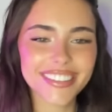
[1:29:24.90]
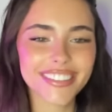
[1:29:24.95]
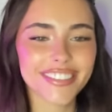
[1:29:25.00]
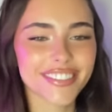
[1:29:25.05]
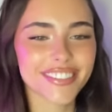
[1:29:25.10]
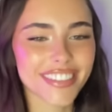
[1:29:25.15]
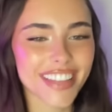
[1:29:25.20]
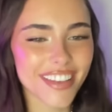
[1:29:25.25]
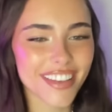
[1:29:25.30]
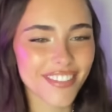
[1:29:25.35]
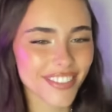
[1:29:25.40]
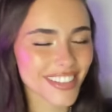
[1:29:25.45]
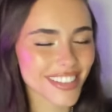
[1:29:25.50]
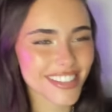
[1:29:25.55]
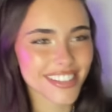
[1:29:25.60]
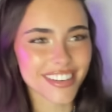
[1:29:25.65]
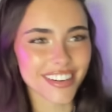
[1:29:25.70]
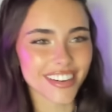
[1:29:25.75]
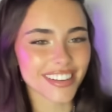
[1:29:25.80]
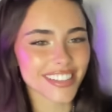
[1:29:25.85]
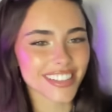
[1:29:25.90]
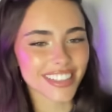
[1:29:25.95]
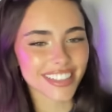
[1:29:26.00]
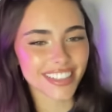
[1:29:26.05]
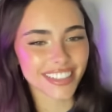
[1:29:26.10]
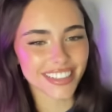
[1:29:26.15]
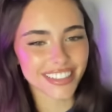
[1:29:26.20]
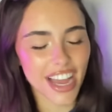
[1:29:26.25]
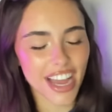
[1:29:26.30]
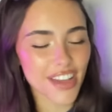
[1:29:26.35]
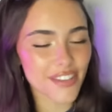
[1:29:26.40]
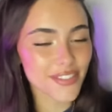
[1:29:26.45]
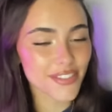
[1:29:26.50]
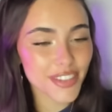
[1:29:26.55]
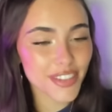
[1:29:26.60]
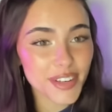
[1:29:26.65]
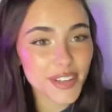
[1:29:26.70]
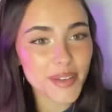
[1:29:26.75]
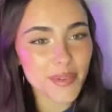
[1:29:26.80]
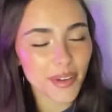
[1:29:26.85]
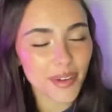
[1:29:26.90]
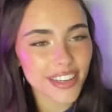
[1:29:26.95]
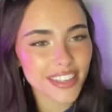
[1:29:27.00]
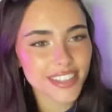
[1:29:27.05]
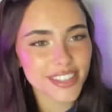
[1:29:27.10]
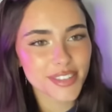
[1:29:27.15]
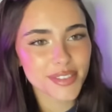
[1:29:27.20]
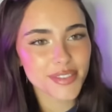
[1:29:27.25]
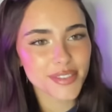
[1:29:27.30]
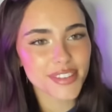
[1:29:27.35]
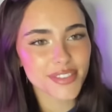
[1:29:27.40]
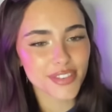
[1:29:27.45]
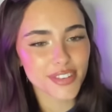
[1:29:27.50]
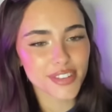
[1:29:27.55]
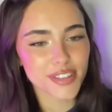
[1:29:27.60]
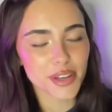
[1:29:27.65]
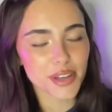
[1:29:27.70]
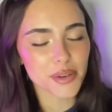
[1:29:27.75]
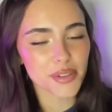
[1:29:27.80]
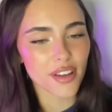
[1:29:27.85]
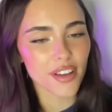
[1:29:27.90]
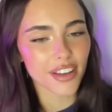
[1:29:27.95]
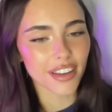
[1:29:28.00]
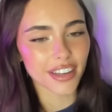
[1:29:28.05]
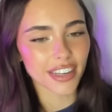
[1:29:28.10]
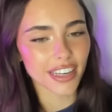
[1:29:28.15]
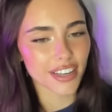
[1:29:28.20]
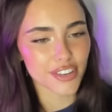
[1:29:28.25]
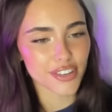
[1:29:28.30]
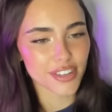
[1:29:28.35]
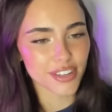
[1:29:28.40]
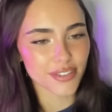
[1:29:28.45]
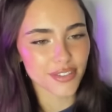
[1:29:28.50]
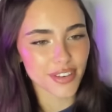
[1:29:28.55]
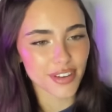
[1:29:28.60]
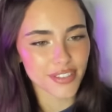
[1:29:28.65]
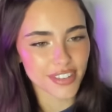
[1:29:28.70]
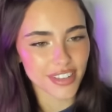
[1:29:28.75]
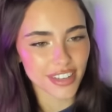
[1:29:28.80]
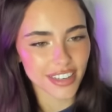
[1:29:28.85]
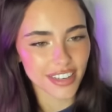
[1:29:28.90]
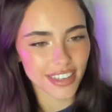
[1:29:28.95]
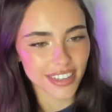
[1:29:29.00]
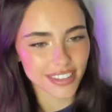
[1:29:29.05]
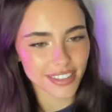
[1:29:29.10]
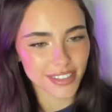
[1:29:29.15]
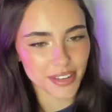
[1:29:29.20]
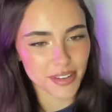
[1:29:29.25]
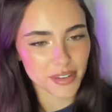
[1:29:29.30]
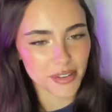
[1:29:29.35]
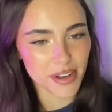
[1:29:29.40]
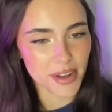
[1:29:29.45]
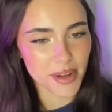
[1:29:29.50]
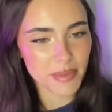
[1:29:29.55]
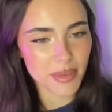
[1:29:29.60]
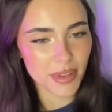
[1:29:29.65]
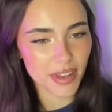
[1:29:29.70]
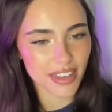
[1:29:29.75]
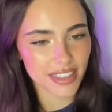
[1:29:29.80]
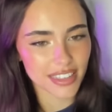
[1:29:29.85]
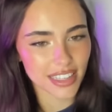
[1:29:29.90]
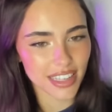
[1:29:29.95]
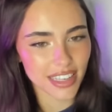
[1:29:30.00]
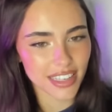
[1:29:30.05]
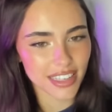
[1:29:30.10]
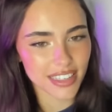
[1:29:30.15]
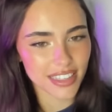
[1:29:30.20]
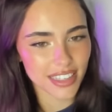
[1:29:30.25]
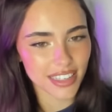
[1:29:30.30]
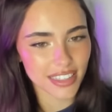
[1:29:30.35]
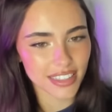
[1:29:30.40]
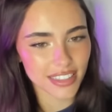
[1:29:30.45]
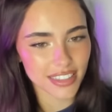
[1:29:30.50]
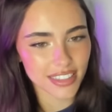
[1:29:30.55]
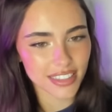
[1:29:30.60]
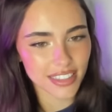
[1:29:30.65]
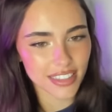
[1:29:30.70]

That feels crazy. I've literally wanted to do this for so long and I just have never done it. So I hope you guys liked this.